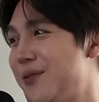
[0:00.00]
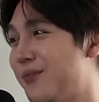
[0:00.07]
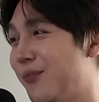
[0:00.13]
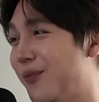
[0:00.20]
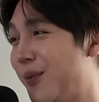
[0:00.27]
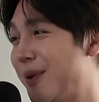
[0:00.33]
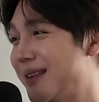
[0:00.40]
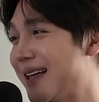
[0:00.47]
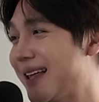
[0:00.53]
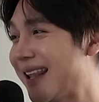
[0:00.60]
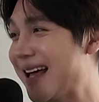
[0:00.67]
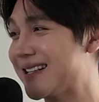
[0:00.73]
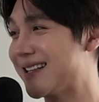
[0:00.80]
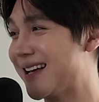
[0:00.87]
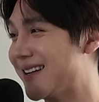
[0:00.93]
Can you repeat that
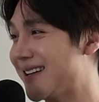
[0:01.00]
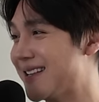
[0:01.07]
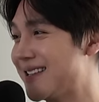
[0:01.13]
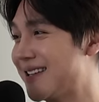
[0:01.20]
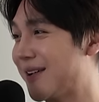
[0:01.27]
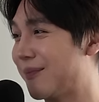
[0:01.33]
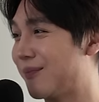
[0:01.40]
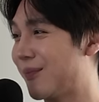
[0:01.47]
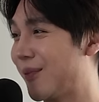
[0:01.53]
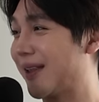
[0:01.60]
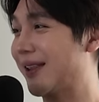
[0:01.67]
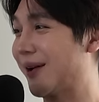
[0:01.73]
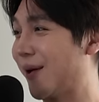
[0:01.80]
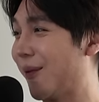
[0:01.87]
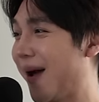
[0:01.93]
last sentence in a
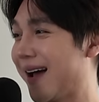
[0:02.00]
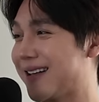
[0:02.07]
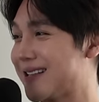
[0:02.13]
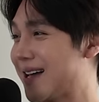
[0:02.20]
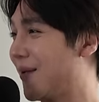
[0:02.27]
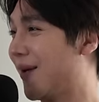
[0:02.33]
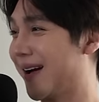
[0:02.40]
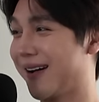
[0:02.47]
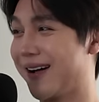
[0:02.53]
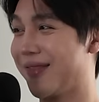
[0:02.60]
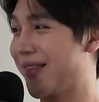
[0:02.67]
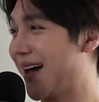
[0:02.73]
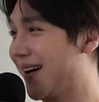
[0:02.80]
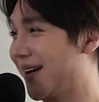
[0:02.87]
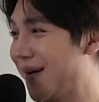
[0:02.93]
clear way? Because I don't want to
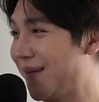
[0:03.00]
cut that